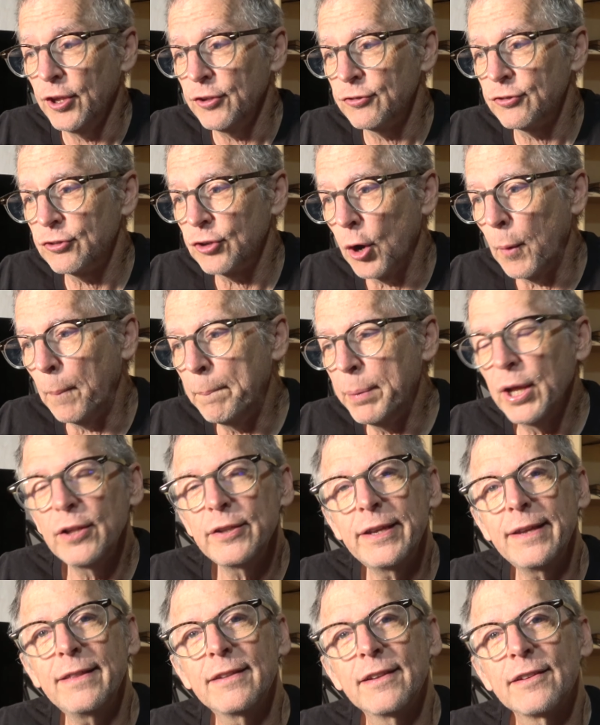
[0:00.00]
So
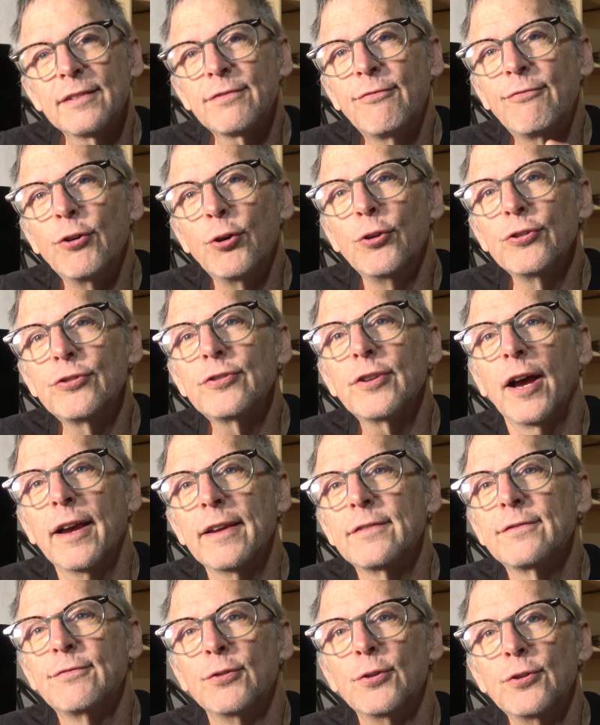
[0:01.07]
building this
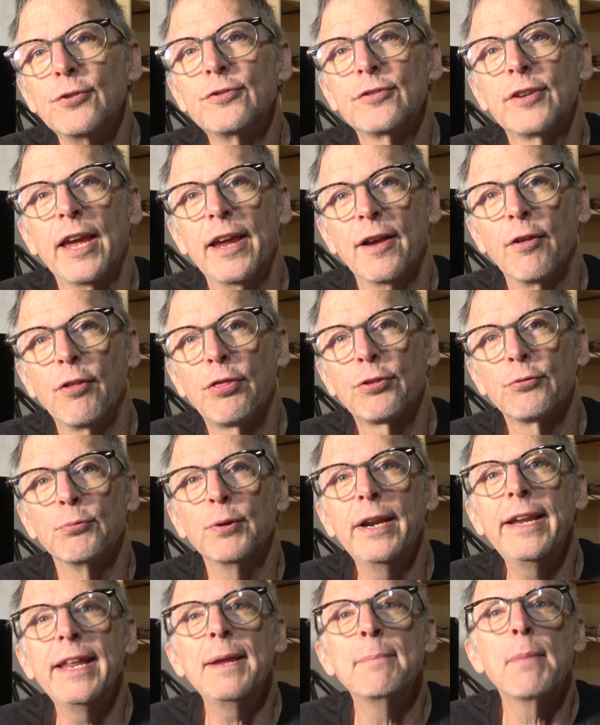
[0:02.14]
full-size, full-scale
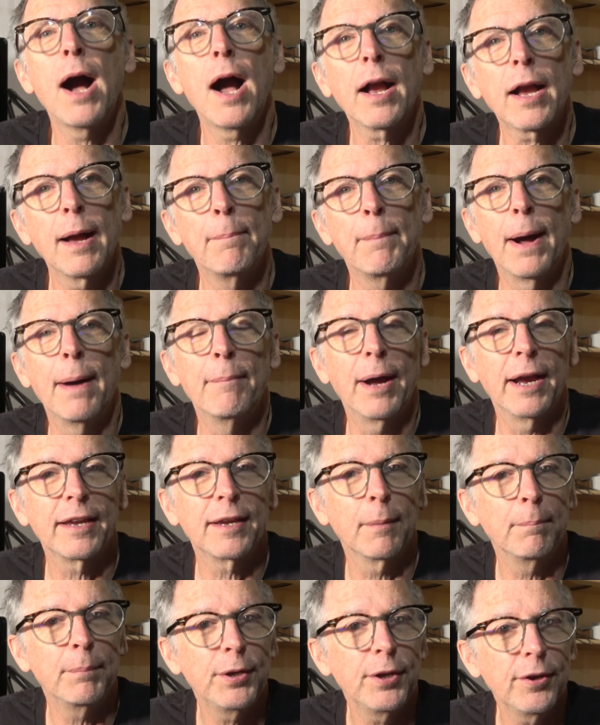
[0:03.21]
3D mock-up on my
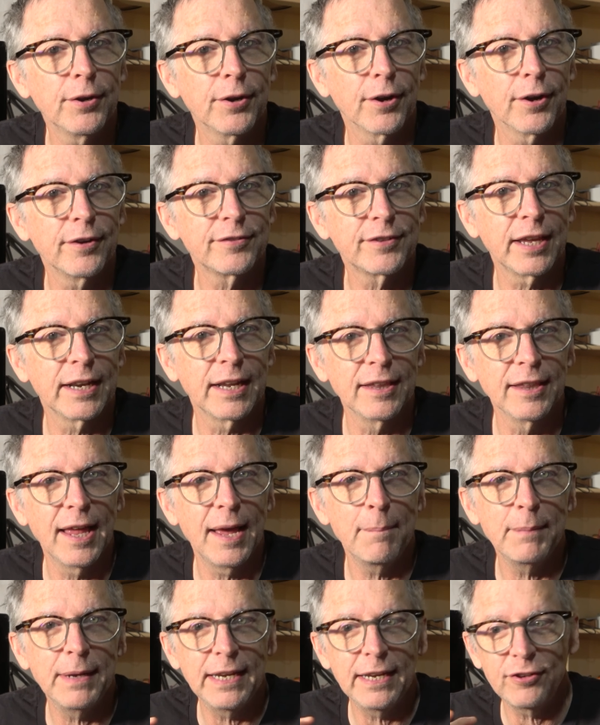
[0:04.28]
computer is going to
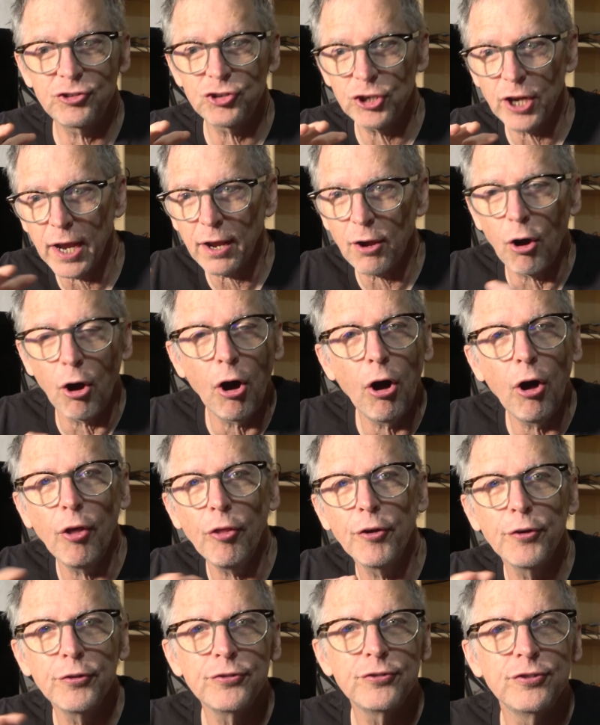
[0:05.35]
let me check all
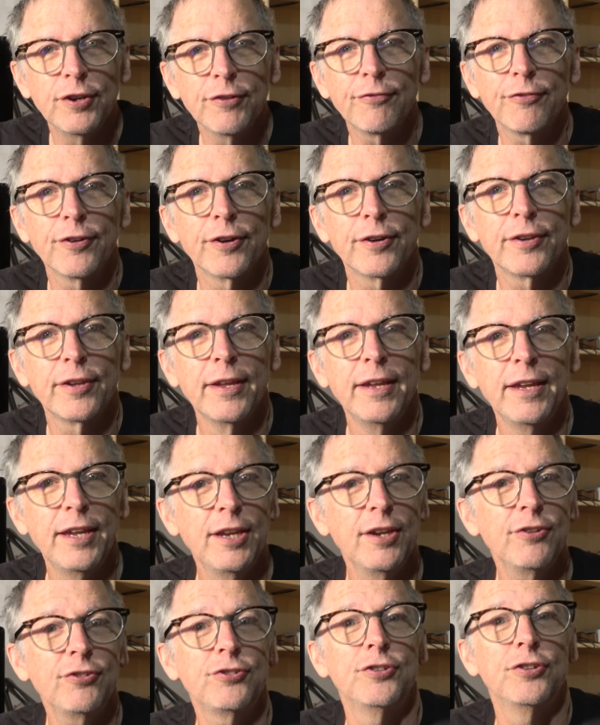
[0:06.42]
those different
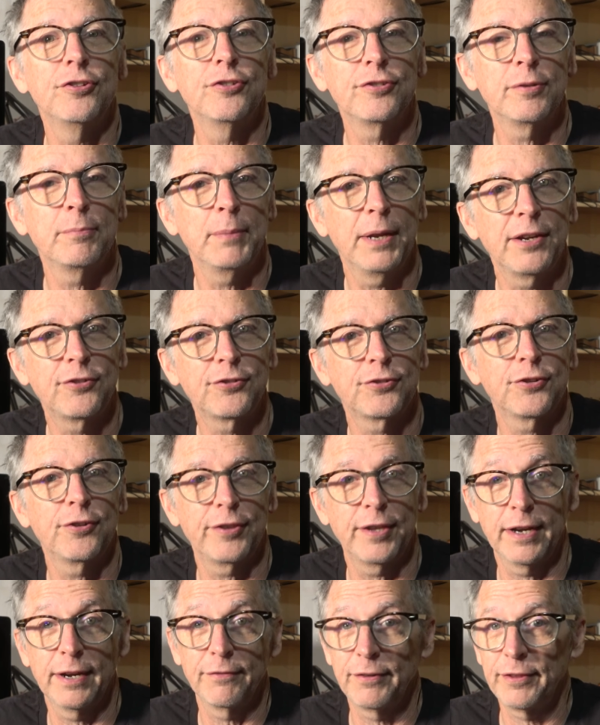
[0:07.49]
issues and make sure
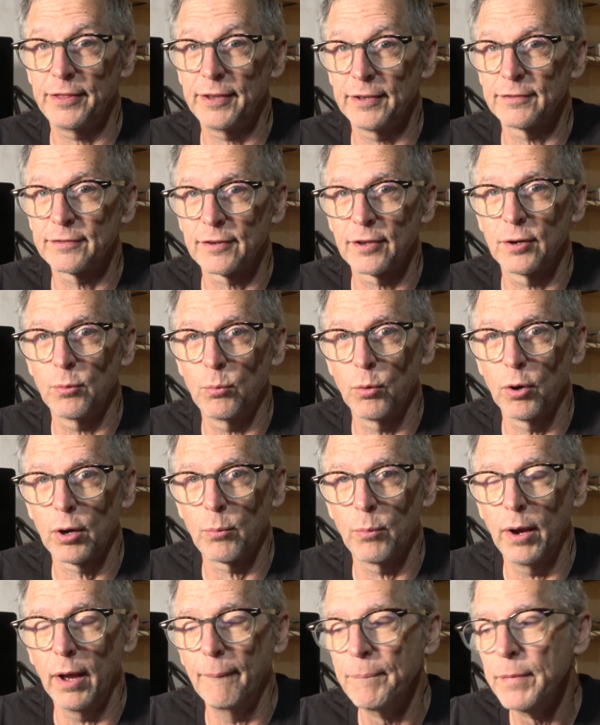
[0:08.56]
that everything's going to work
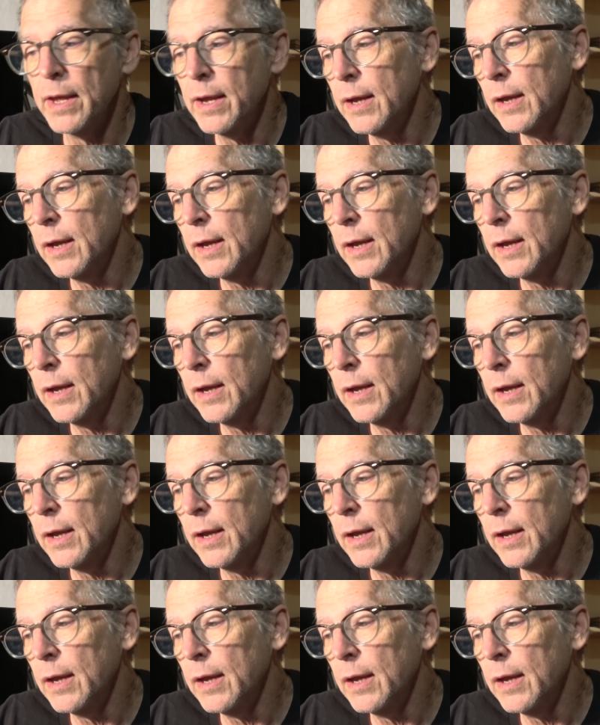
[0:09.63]
well.